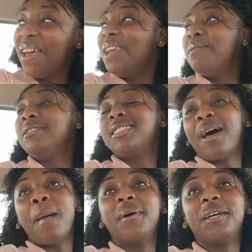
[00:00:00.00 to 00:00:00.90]
Let me
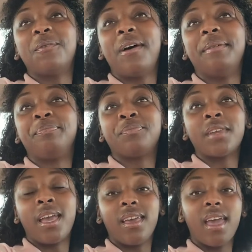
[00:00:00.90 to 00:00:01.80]
stop. But anyway,
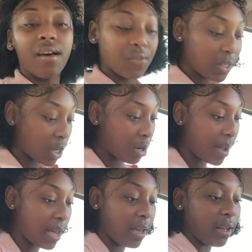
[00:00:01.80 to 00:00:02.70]
yeah, I'm finna turn on
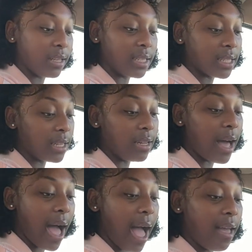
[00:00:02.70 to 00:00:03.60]
my L, because it's a little
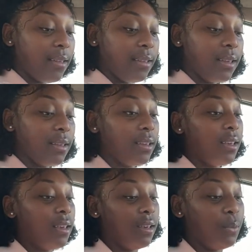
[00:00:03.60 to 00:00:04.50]
hot
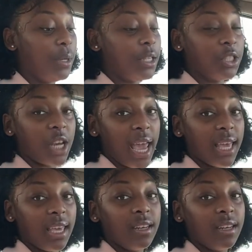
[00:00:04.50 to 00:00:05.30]
with this jacket.